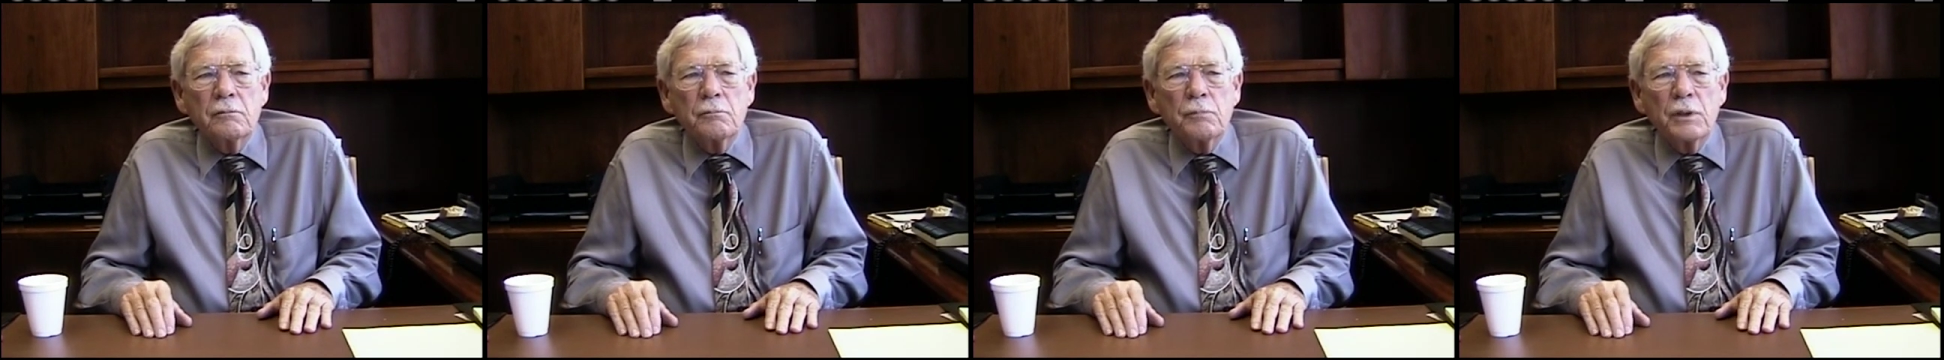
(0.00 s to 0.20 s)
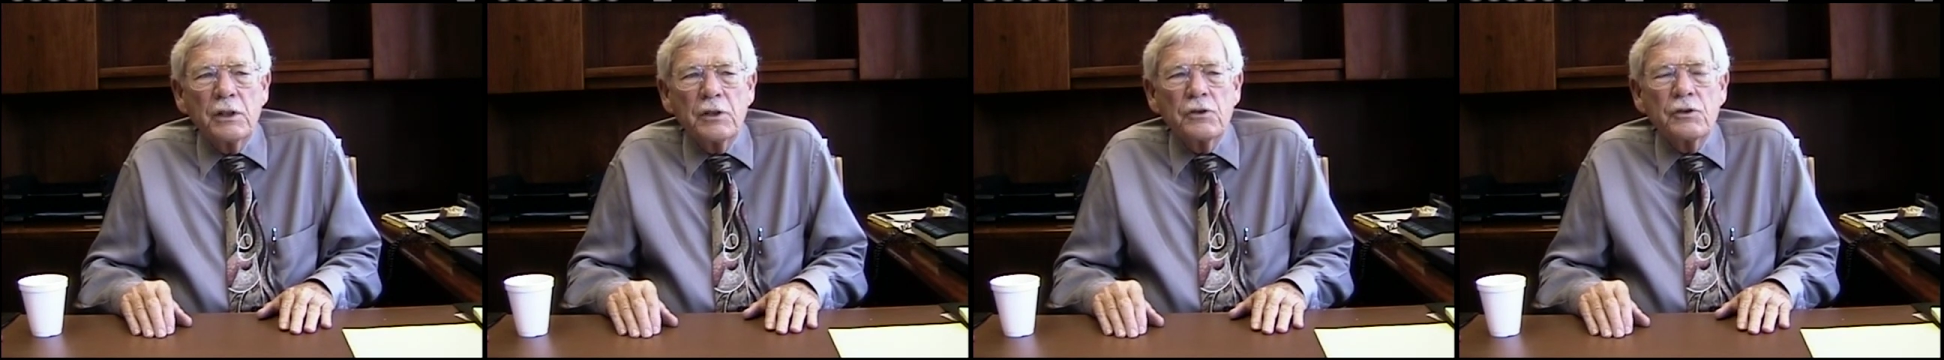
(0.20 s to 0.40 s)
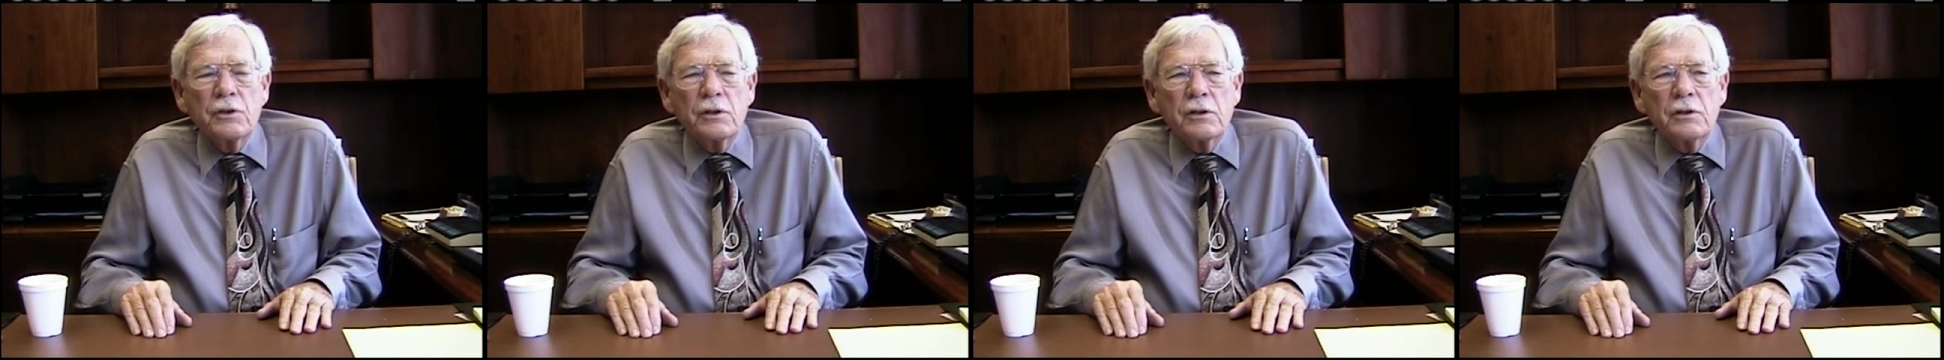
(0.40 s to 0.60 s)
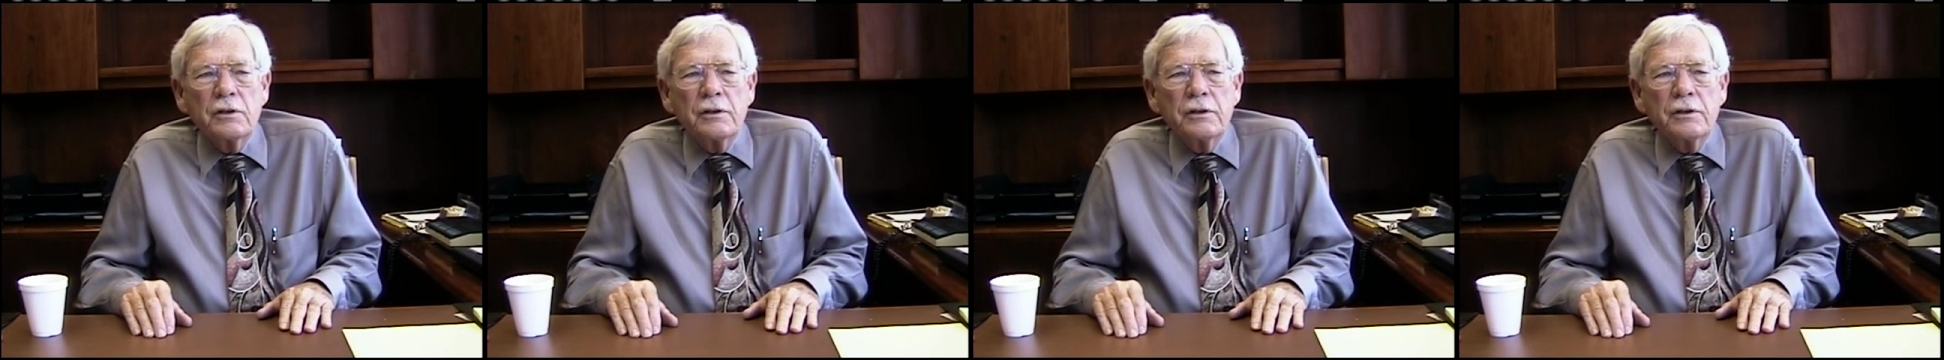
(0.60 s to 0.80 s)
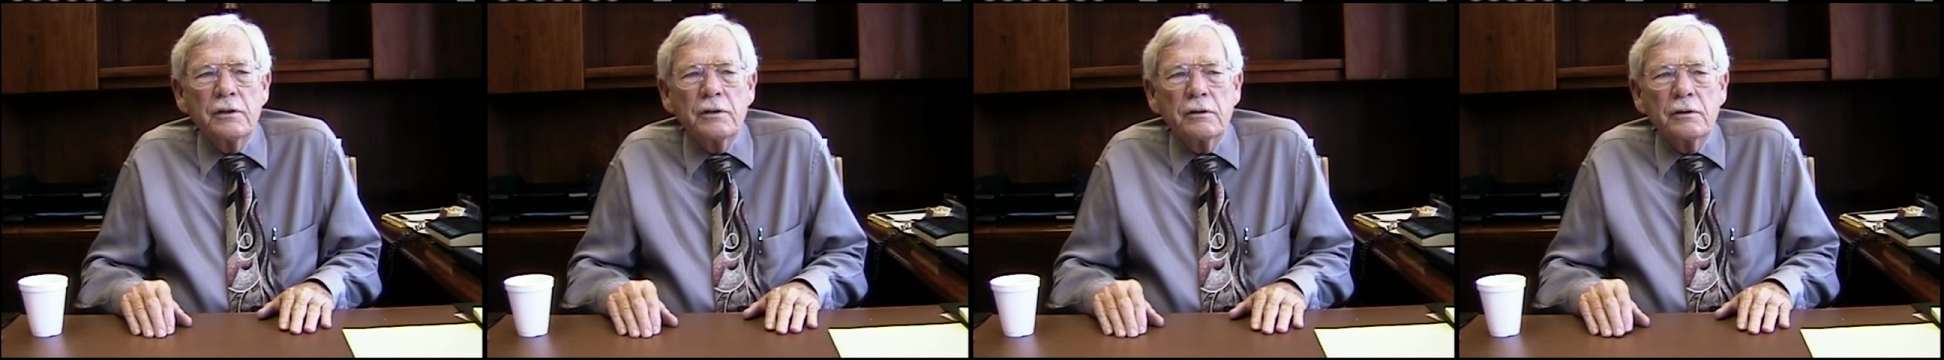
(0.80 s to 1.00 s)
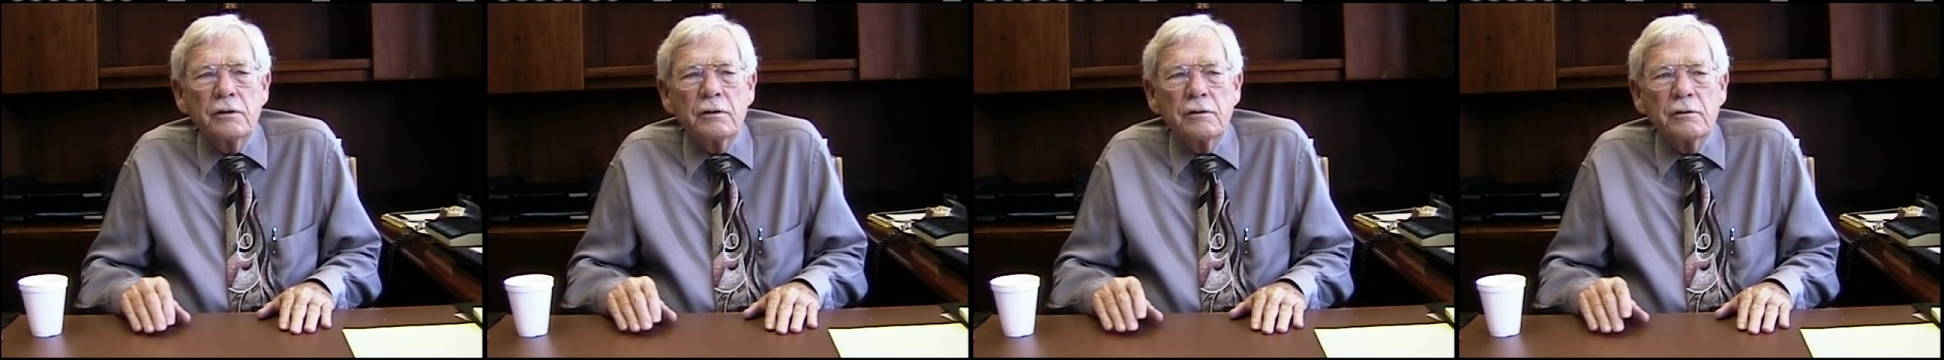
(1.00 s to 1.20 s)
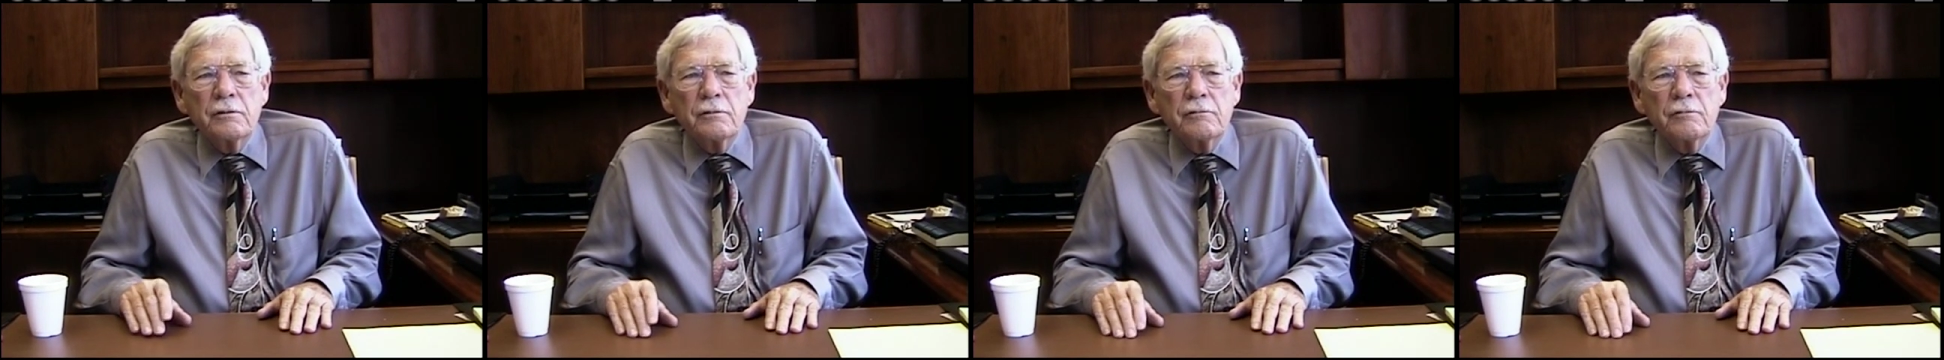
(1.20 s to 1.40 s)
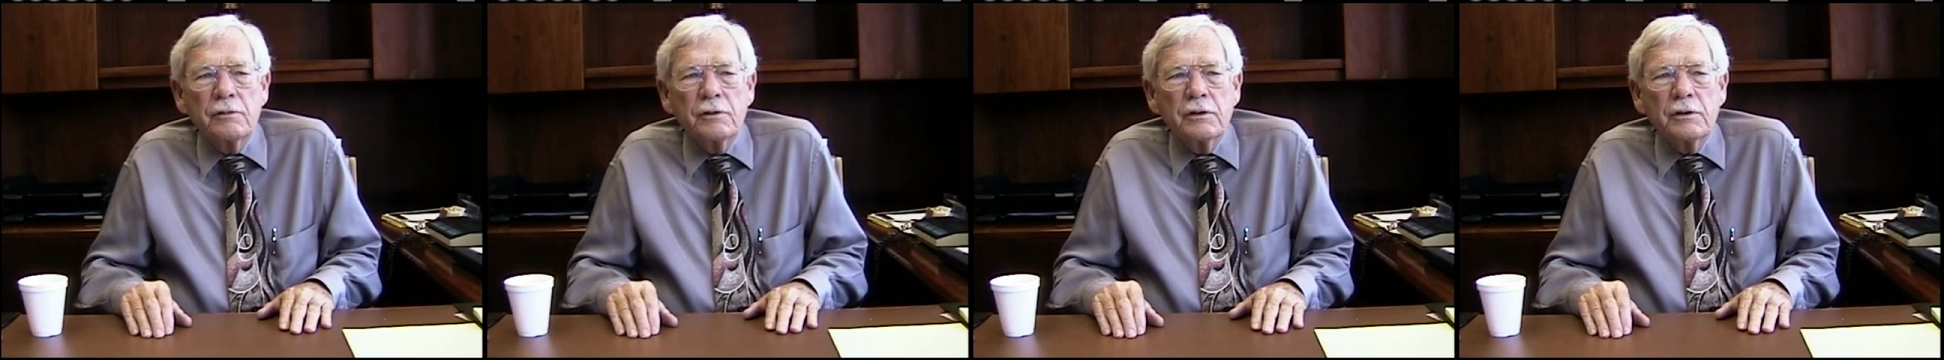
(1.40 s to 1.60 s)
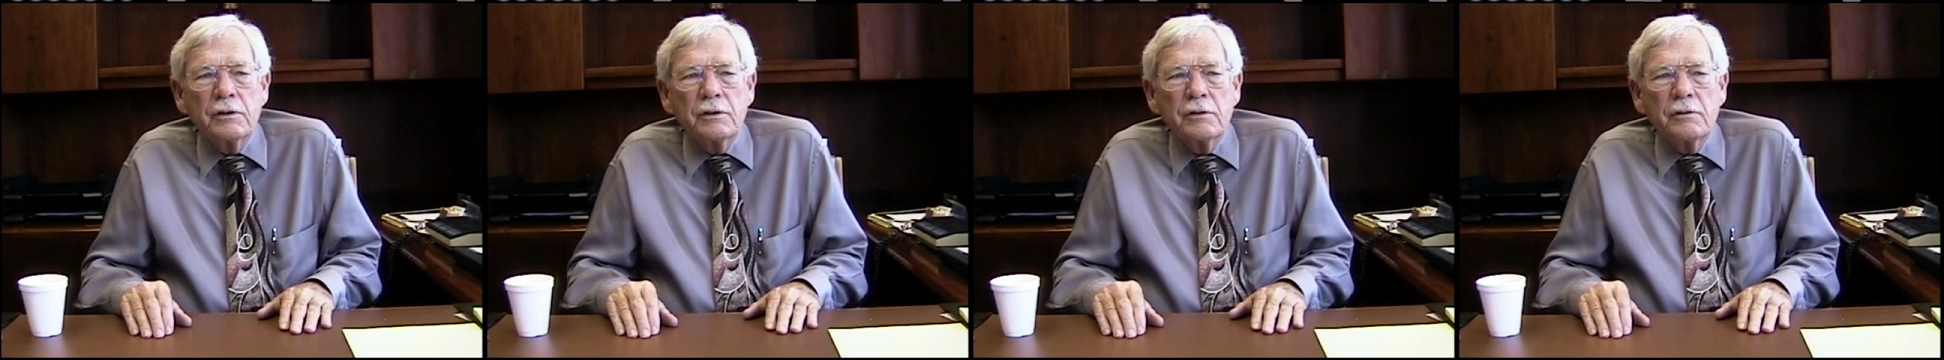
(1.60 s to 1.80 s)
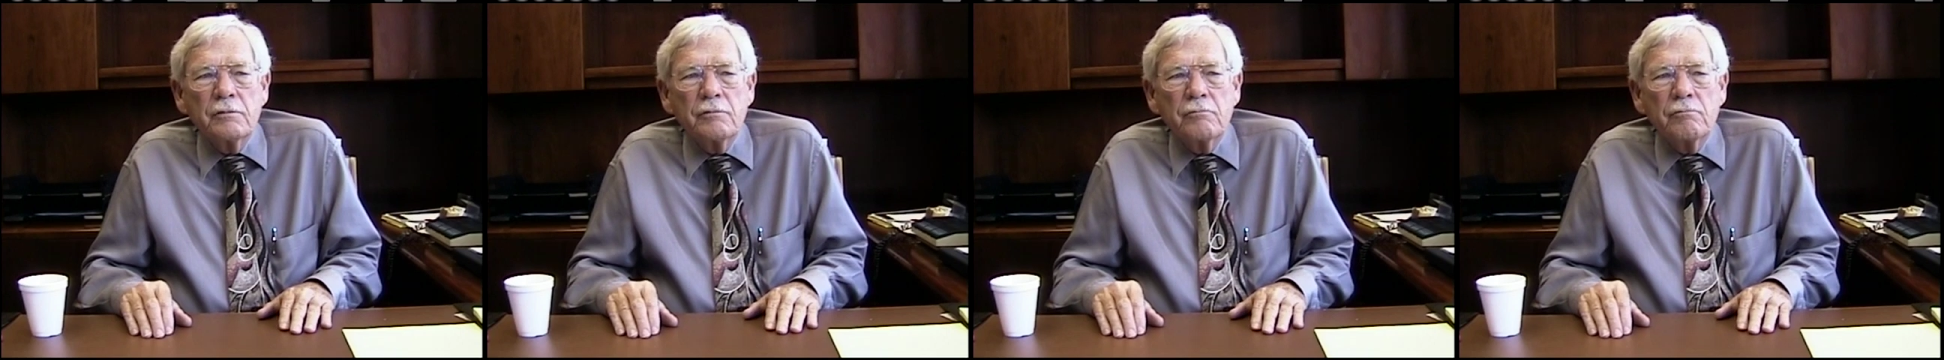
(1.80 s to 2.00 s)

basically uh, the